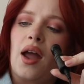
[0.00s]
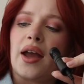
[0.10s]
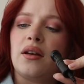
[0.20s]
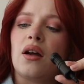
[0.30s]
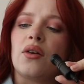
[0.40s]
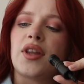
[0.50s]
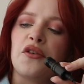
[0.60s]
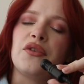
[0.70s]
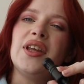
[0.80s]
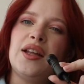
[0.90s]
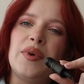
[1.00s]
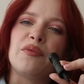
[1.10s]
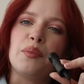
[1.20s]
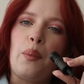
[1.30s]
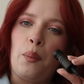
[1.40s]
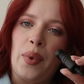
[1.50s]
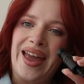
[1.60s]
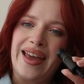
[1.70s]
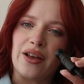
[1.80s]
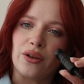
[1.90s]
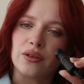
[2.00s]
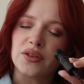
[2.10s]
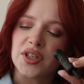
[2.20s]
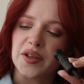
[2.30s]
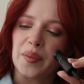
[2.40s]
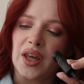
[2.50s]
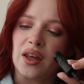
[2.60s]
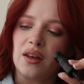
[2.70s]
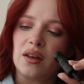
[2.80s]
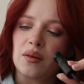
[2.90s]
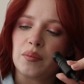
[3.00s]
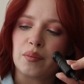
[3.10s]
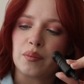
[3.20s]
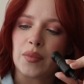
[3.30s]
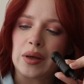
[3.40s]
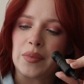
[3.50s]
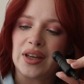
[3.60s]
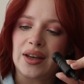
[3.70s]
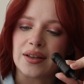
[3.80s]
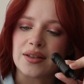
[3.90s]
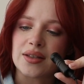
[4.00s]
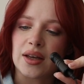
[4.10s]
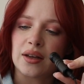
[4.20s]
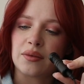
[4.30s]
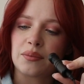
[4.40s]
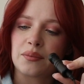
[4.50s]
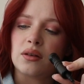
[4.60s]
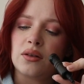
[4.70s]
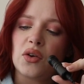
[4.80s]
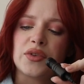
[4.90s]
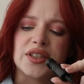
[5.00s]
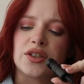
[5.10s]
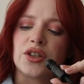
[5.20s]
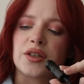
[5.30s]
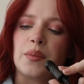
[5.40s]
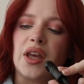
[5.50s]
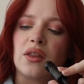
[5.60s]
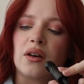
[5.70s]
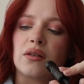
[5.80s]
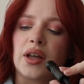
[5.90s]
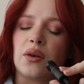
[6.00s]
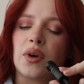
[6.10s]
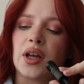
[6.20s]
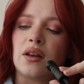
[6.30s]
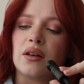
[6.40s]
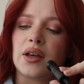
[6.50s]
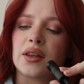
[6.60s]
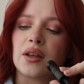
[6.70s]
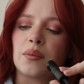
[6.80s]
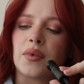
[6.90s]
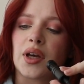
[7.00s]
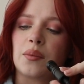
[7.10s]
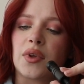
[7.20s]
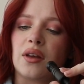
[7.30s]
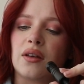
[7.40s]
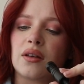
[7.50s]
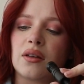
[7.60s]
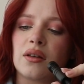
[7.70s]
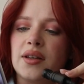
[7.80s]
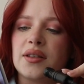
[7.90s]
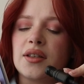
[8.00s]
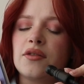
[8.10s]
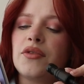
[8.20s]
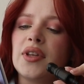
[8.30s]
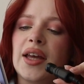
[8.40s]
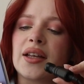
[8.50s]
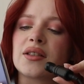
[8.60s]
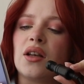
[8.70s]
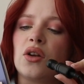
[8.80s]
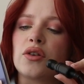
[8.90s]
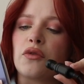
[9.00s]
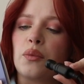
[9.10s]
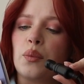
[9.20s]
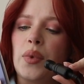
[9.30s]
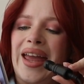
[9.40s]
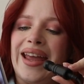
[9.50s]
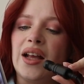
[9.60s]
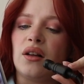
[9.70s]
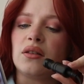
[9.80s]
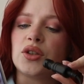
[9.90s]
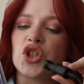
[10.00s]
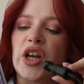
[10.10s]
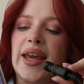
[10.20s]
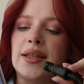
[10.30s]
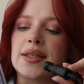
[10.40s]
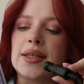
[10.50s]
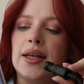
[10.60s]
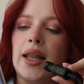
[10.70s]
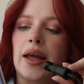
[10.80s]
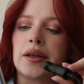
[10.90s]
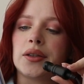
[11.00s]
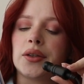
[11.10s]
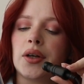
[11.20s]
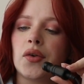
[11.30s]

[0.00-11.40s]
I don't know. They feel a bit pale to me. Maybe that's it. Don't know if that's just me though. Like when I look at them, I'm like, I feel like there's a lot of pale shades in there.